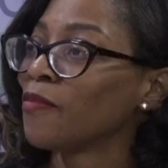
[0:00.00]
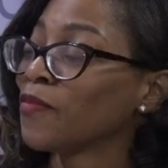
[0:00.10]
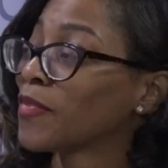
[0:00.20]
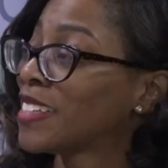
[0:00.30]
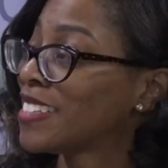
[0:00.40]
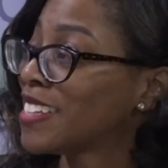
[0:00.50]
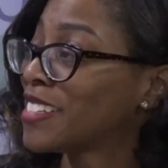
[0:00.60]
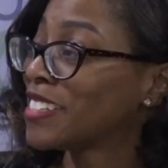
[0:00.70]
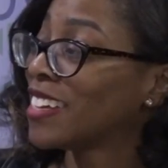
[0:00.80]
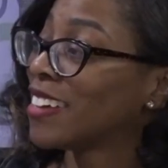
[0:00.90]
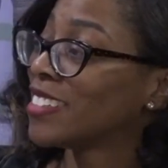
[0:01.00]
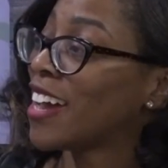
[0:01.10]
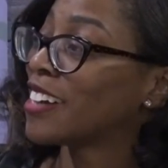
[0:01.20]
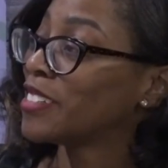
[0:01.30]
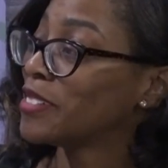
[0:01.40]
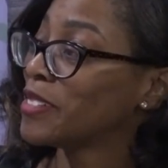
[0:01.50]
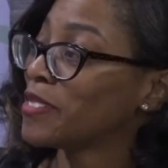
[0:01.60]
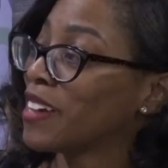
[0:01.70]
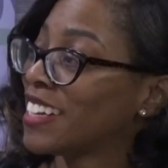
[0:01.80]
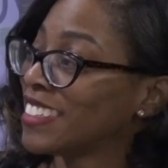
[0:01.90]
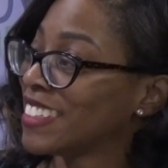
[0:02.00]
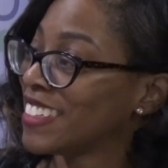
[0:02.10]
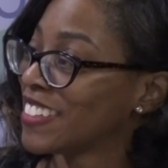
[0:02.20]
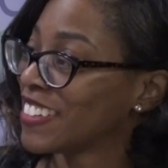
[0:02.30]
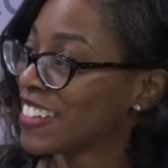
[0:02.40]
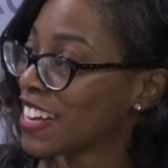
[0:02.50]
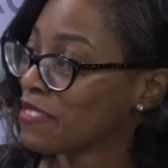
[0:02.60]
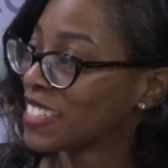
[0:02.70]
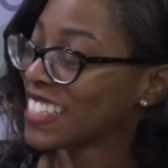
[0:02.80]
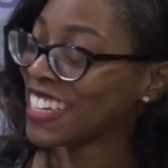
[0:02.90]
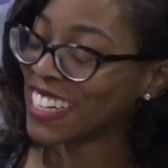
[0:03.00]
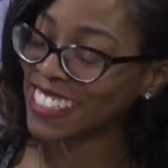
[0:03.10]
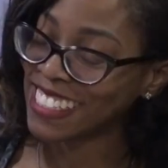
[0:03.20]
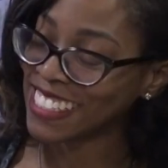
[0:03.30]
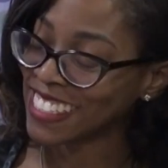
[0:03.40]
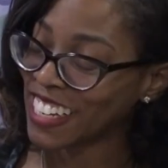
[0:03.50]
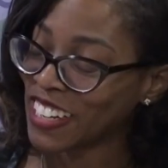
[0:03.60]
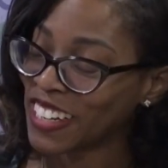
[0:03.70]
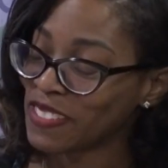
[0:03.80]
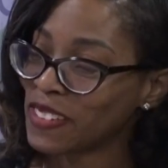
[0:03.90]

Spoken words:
let's say there's a young doctor who's watching you and wants to get into this area.